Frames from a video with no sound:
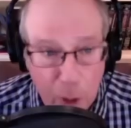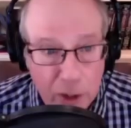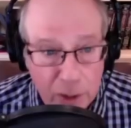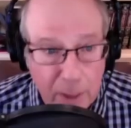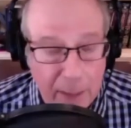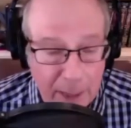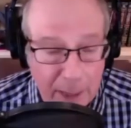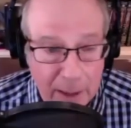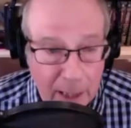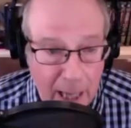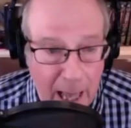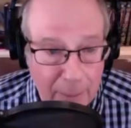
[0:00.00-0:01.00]
met me in the
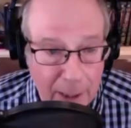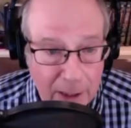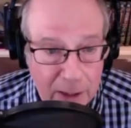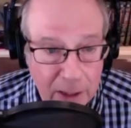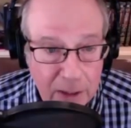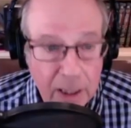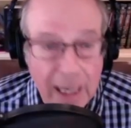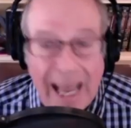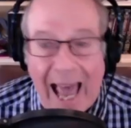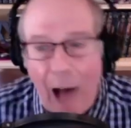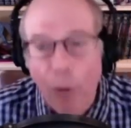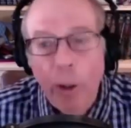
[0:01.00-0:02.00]
lobby. He says,
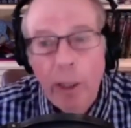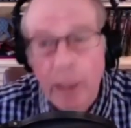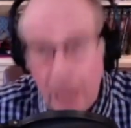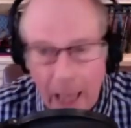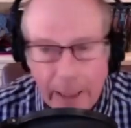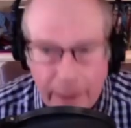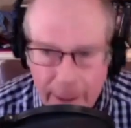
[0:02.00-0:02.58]
"How would you like?